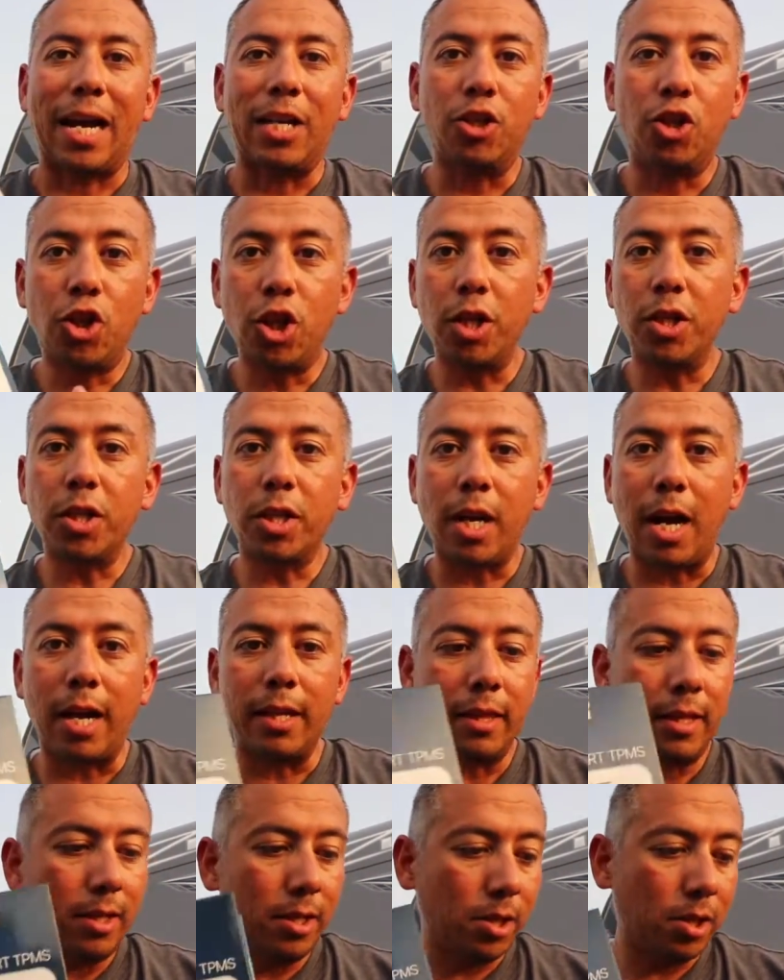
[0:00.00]
I just
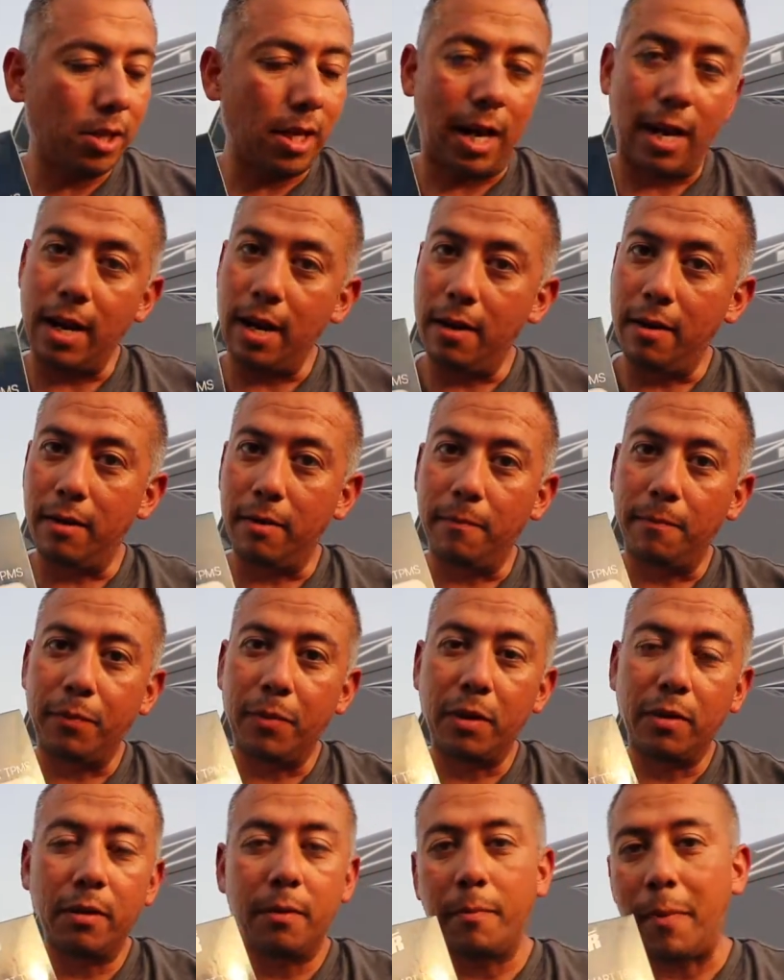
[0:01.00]
got this and
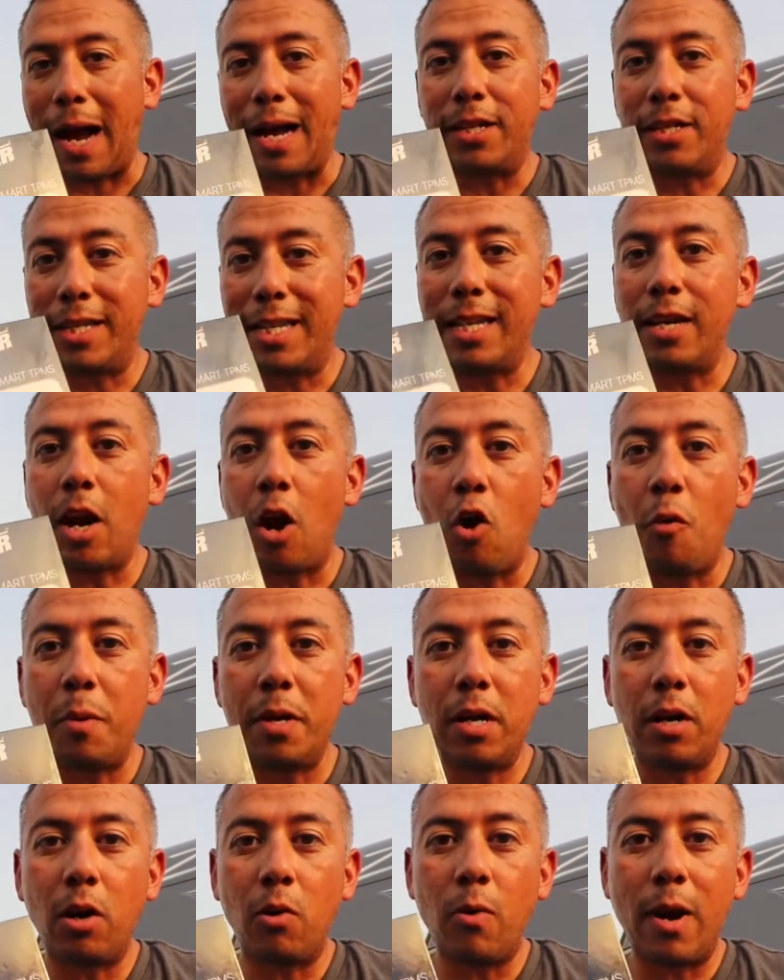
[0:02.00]
I did
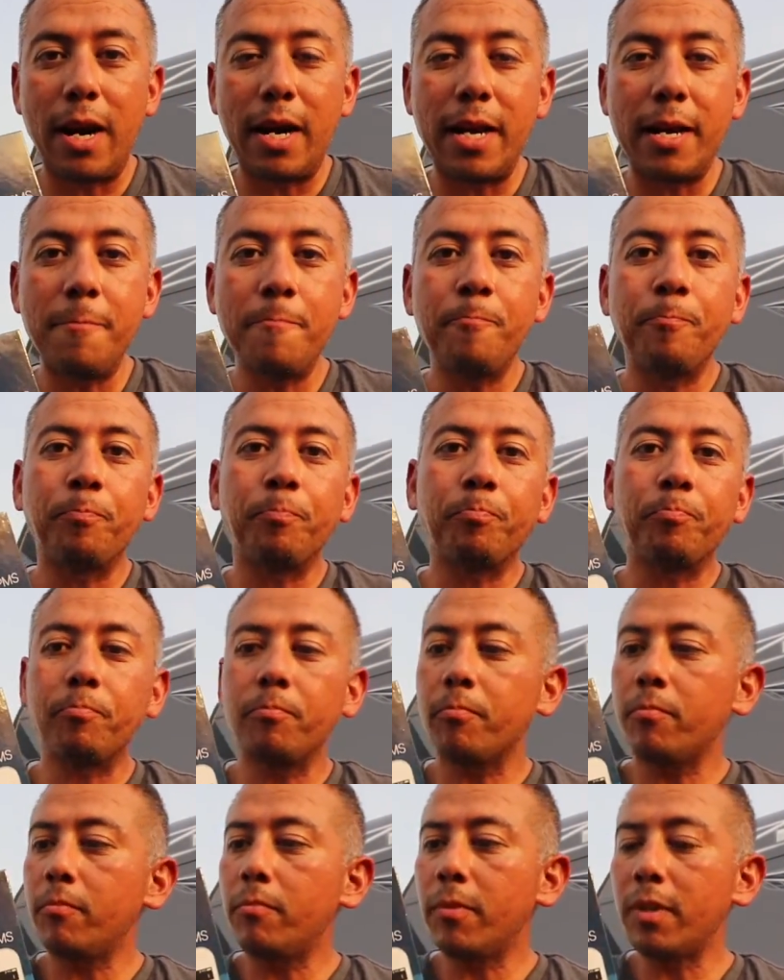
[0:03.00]
open it already
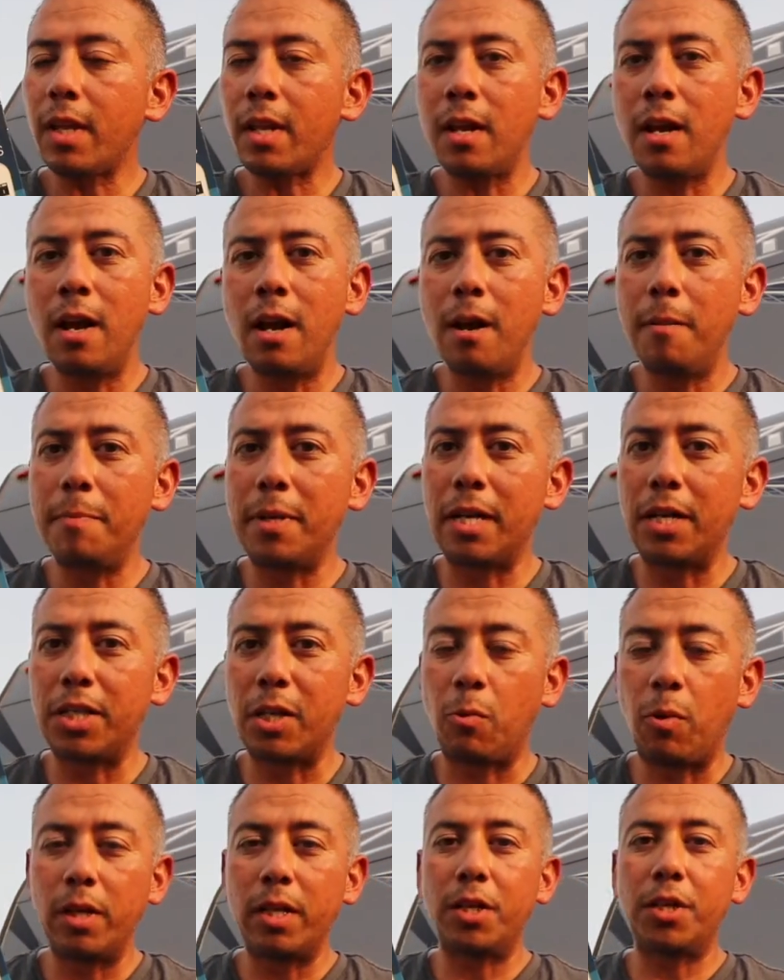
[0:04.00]
because
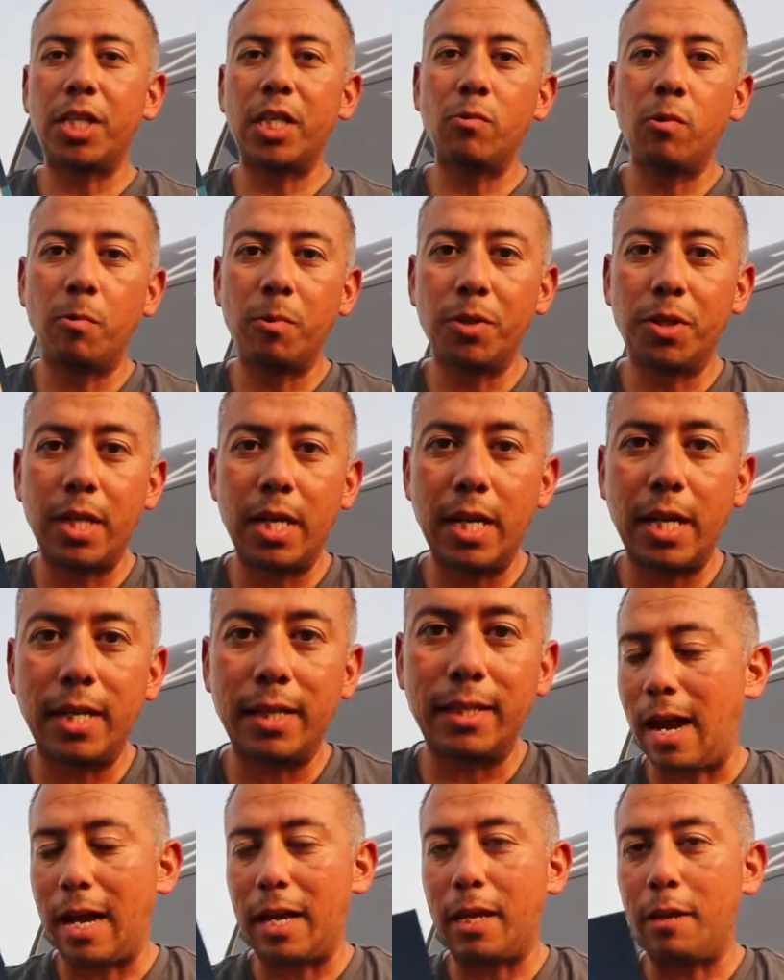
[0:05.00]
I wanted to see what was in
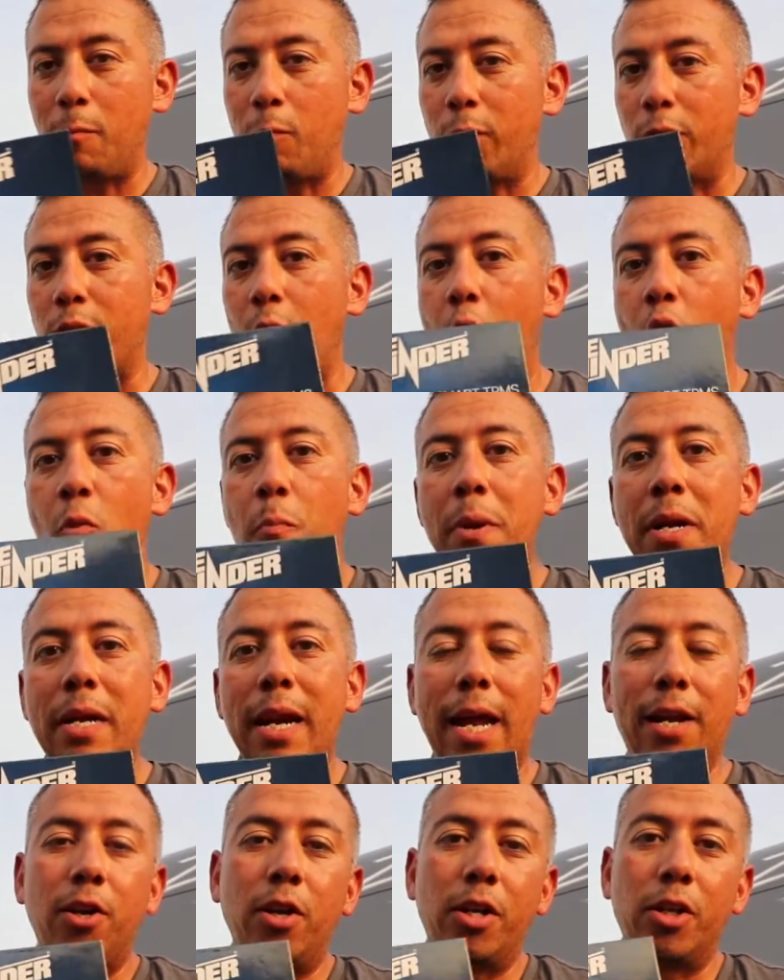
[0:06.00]
it. I was
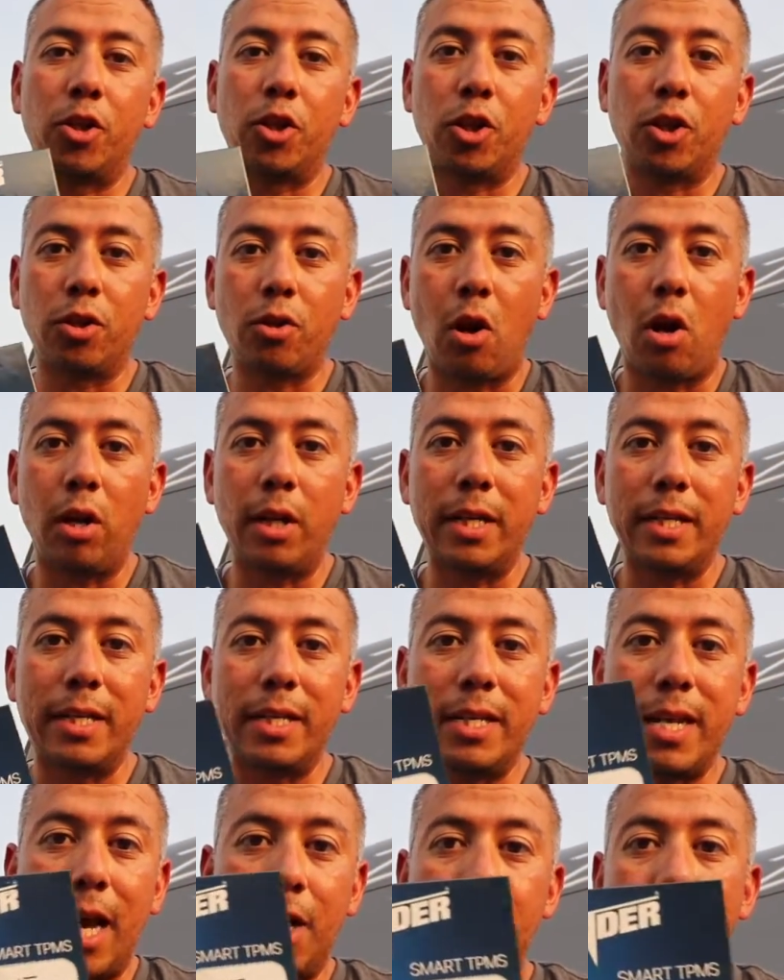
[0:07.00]
hoping I could install it
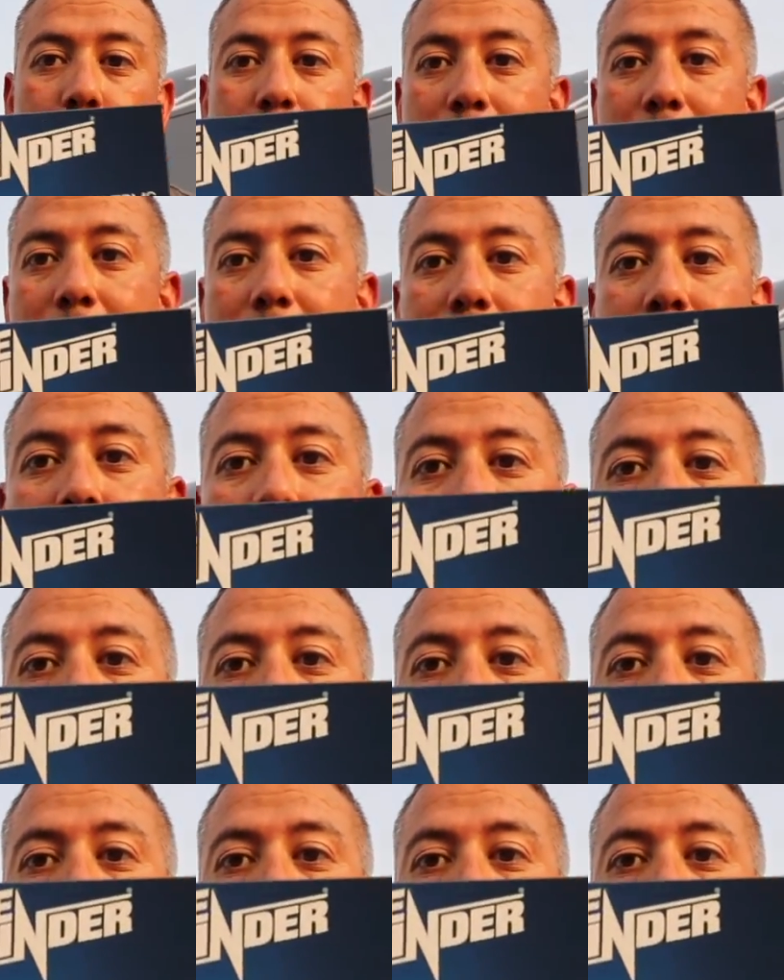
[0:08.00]
yesterday